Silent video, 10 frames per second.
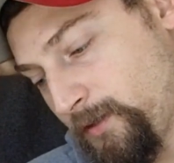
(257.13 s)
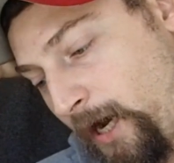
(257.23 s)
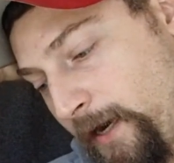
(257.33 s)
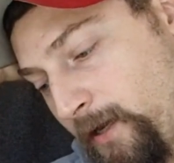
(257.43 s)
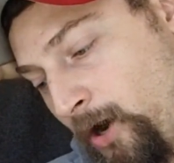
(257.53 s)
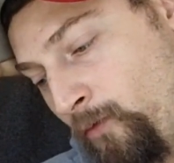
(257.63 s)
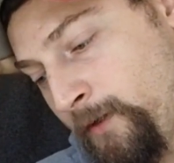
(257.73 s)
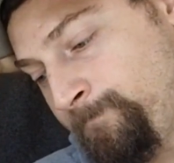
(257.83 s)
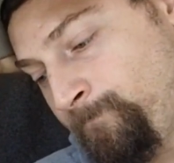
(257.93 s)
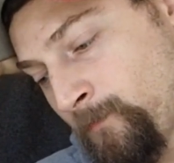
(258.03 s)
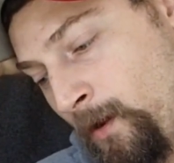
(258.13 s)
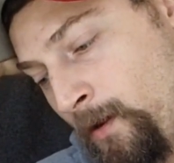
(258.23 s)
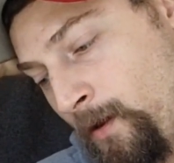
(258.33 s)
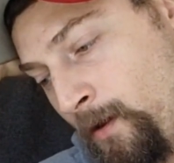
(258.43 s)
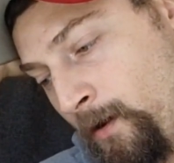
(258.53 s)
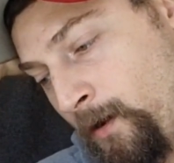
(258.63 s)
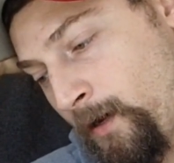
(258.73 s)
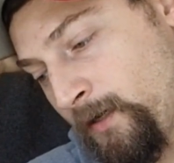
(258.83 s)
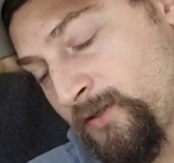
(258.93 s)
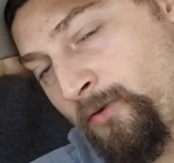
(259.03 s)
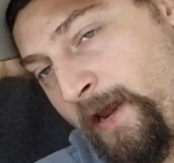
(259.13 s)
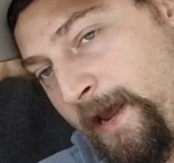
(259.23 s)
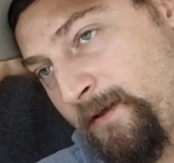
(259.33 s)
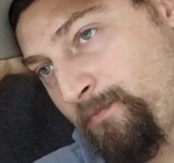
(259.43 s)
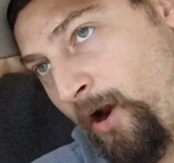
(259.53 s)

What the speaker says: got it going. So I added